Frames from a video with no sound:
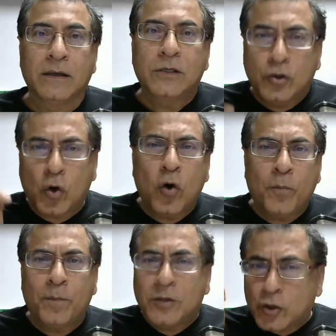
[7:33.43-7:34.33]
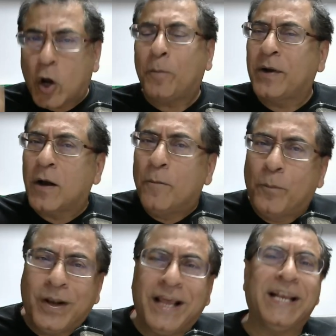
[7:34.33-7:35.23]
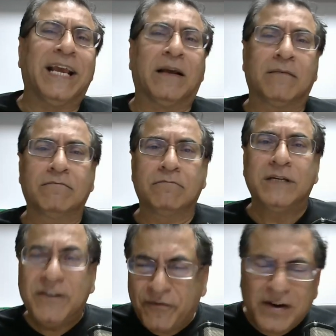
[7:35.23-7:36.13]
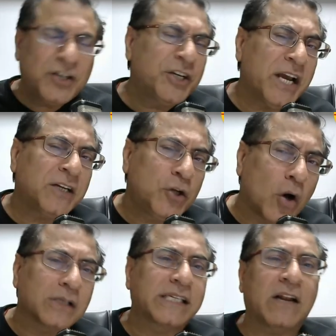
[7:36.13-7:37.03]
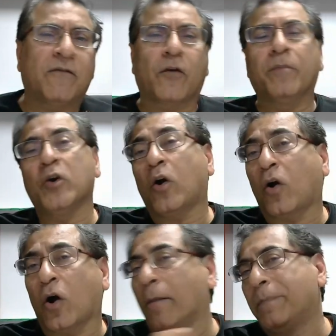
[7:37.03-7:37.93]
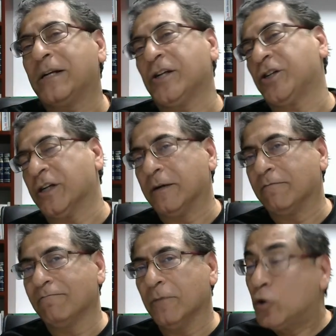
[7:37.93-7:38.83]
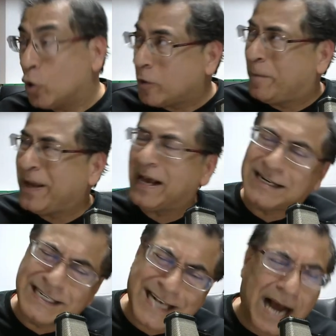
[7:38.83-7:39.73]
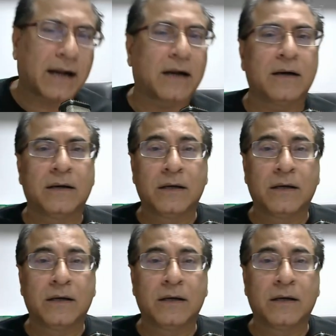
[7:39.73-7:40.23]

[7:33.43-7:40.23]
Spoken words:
Stop complaining. Differentiate yourself from your competition. Don't be a duck.